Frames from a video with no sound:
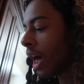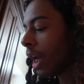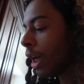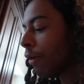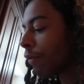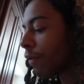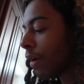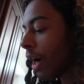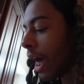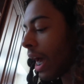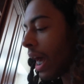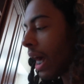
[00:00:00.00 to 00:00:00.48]

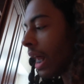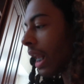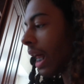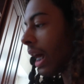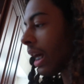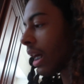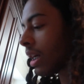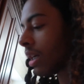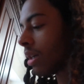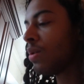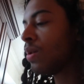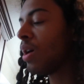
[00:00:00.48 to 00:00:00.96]
never had
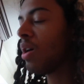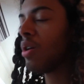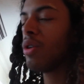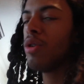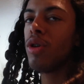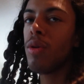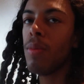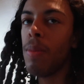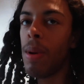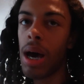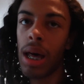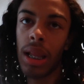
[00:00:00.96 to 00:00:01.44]
like, you know, you
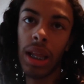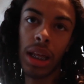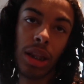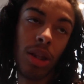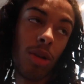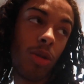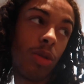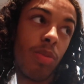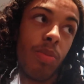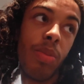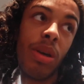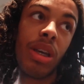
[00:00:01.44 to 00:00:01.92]
could buy like
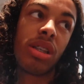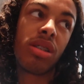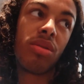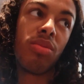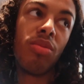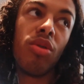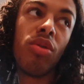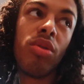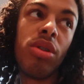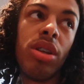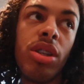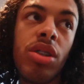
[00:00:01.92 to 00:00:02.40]
those big
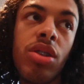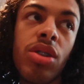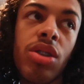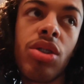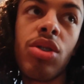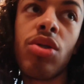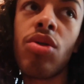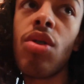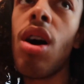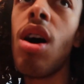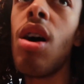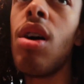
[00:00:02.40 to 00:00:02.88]
smoothie
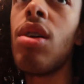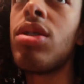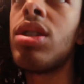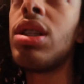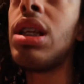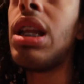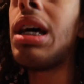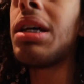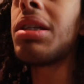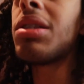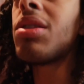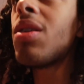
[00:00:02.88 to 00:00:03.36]
straws.
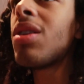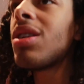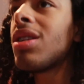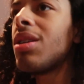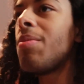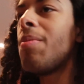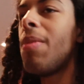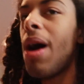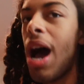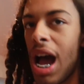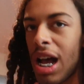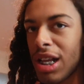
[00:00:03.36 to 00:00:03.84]
And I started to
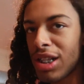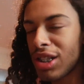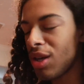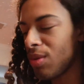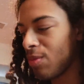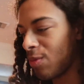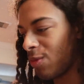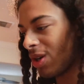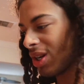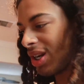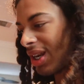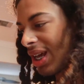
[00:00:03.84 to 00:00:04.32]
buy some one